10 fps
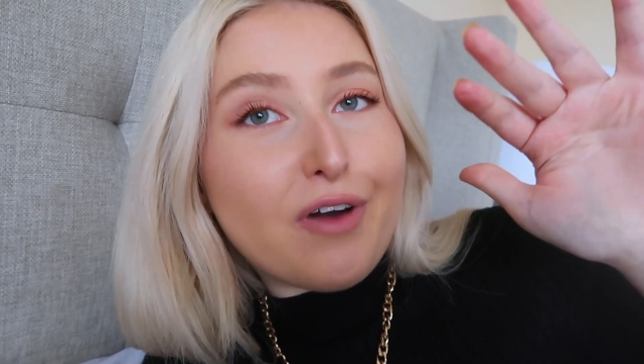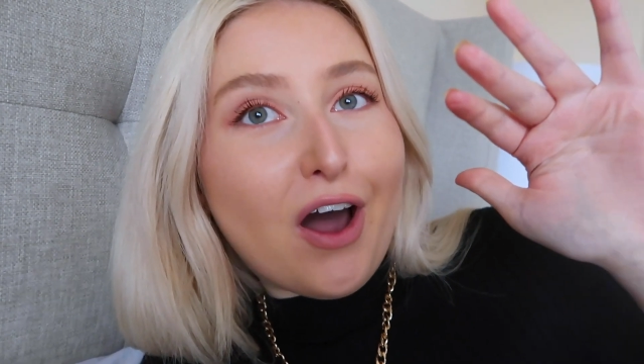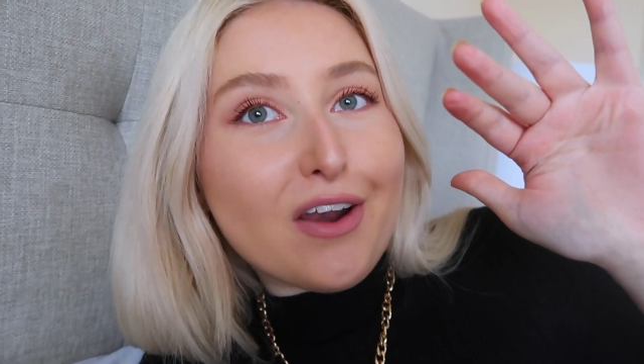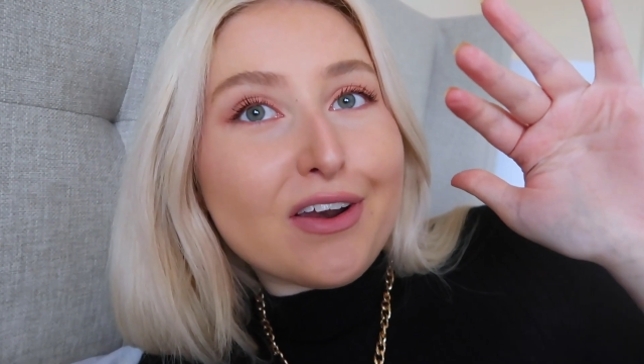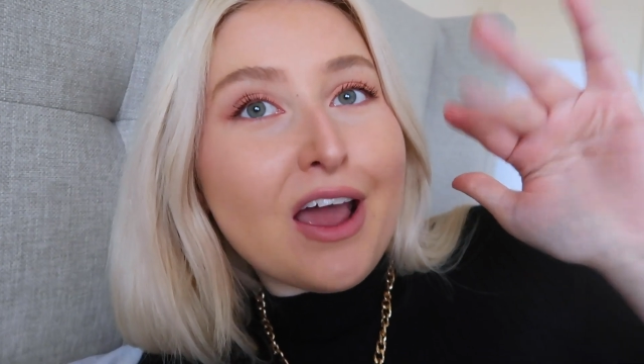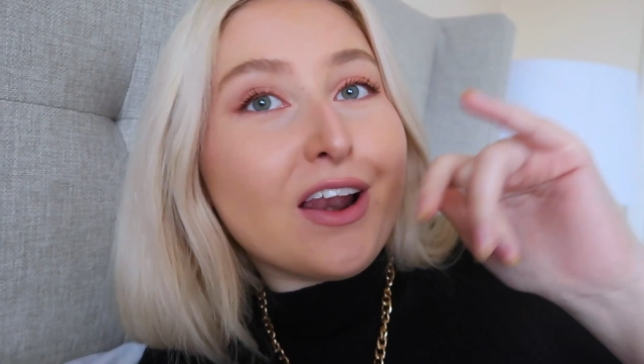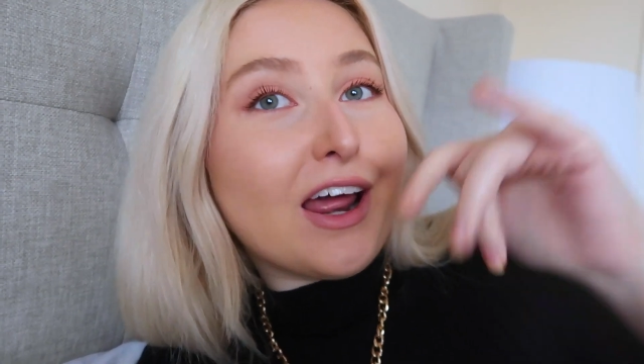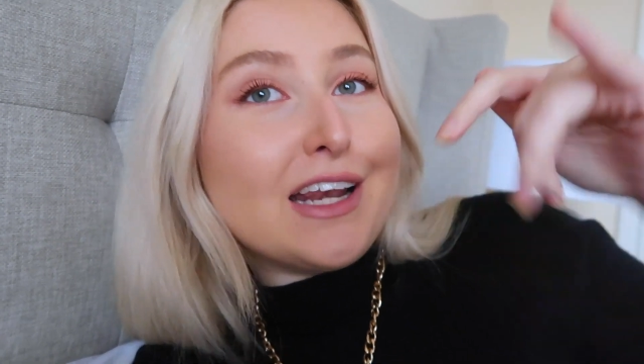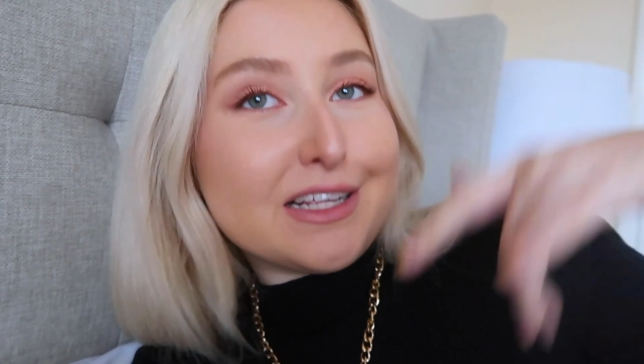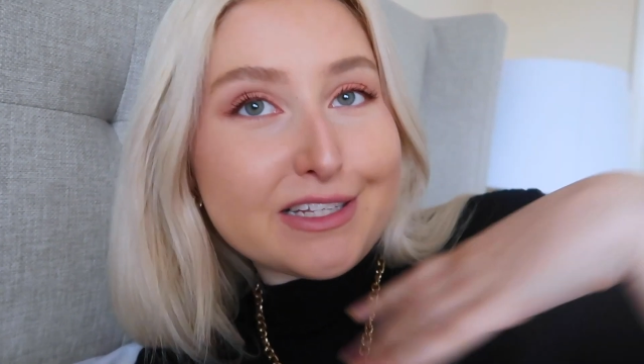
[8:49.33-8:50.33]
fun,
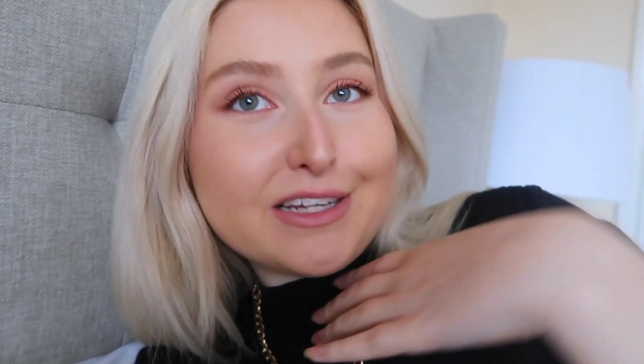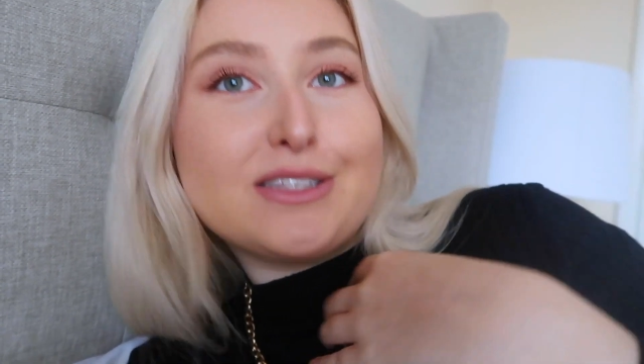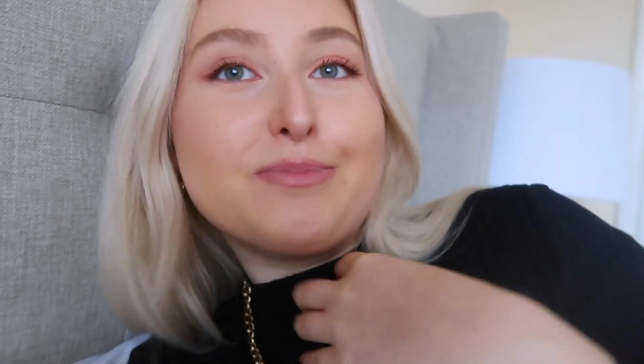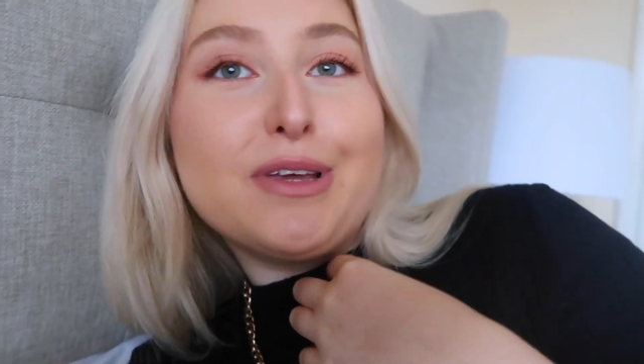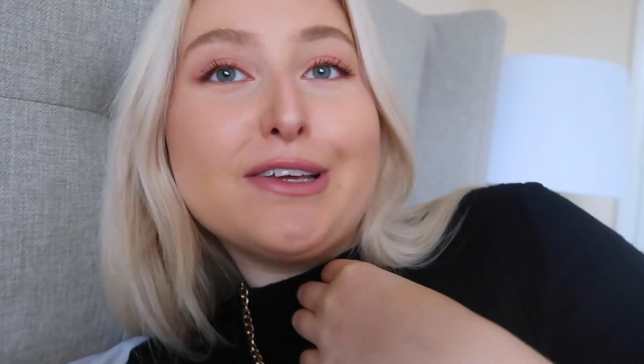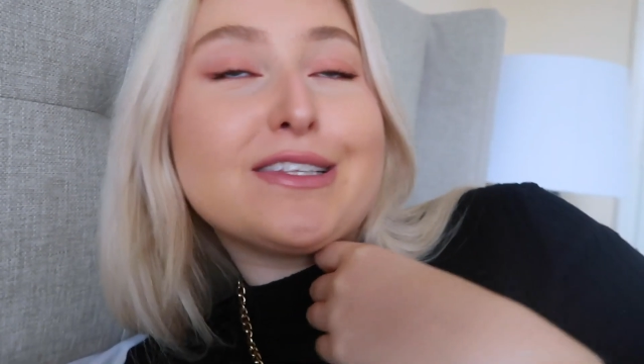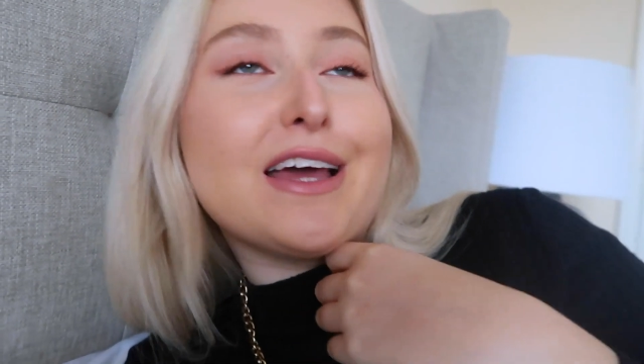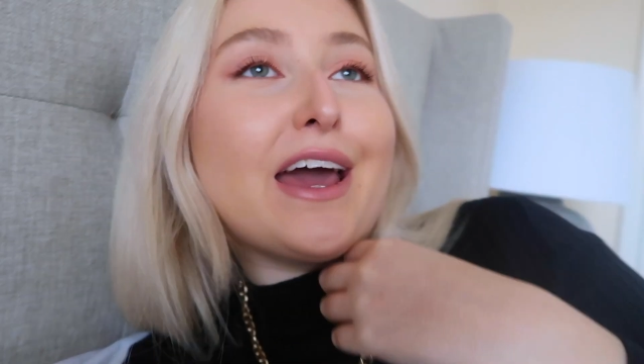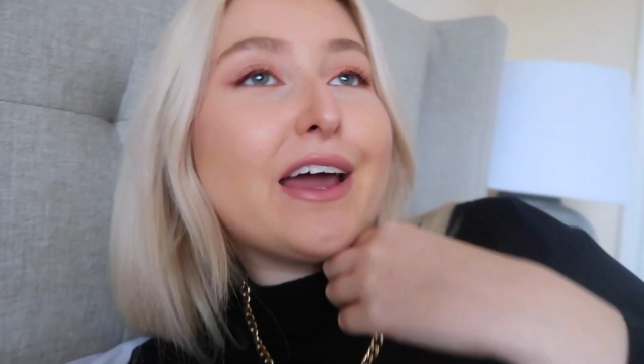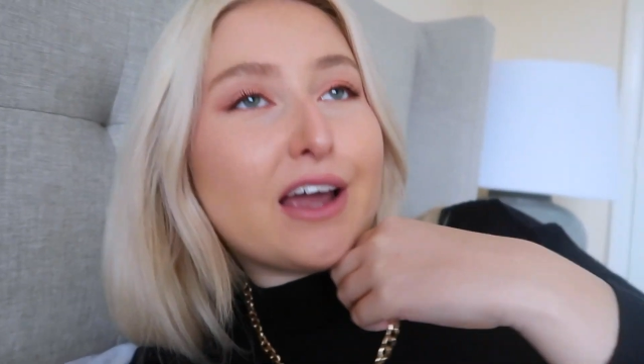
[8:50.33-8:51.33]
like listening to
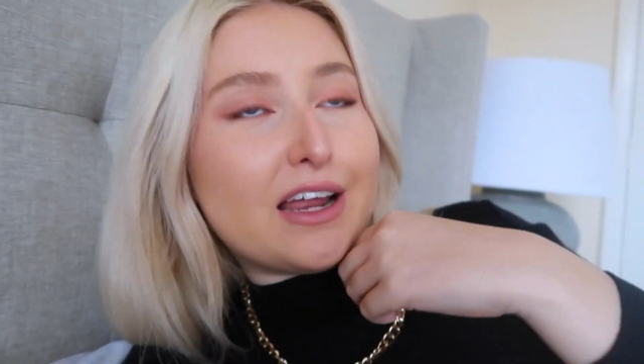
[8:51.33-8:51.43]
music.